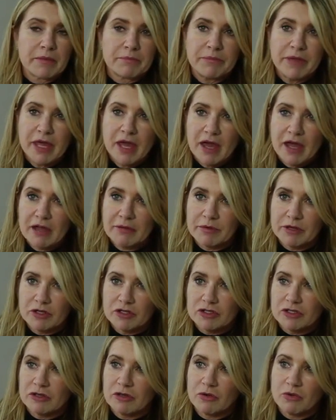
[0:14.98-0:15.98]
Be able
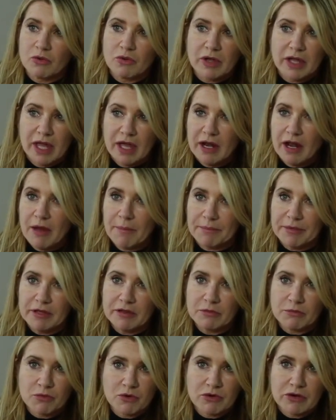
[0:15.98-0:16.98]
to get up in
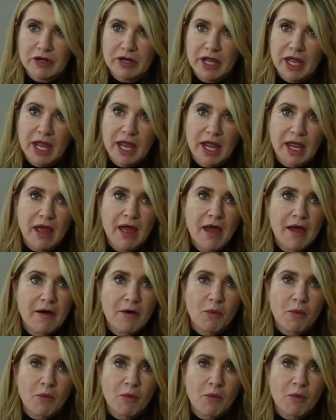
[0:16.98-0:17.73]
the morning,